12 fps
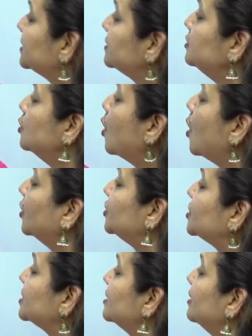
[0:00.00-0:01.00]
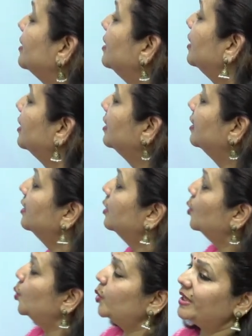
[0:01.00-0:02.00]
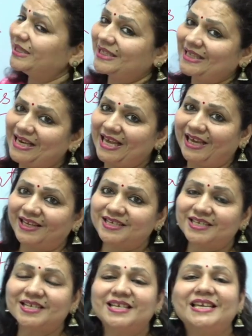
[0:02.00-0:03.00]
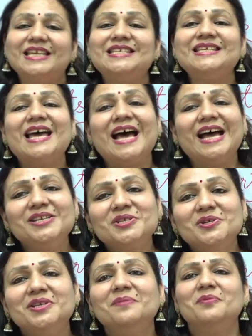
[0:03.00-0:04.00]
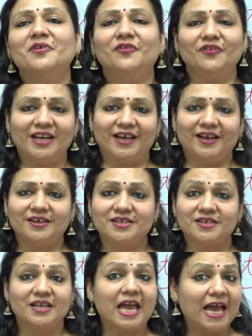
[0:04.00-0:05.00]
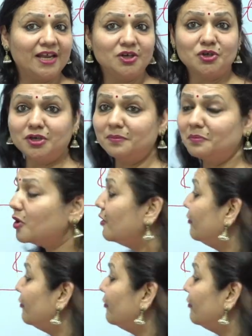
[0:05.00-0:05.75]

is not with CLAT. It's an antonym of CLAT. Antonym